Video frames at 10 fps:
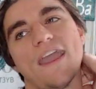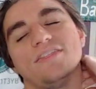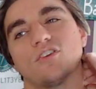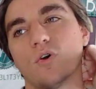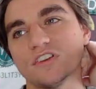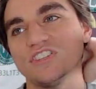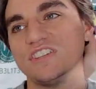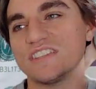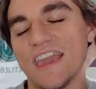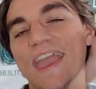And the question
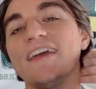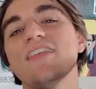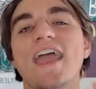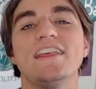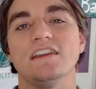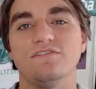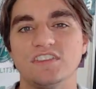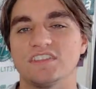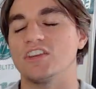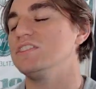is, can any of
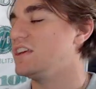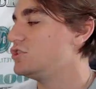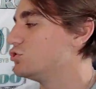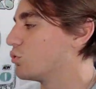this continue?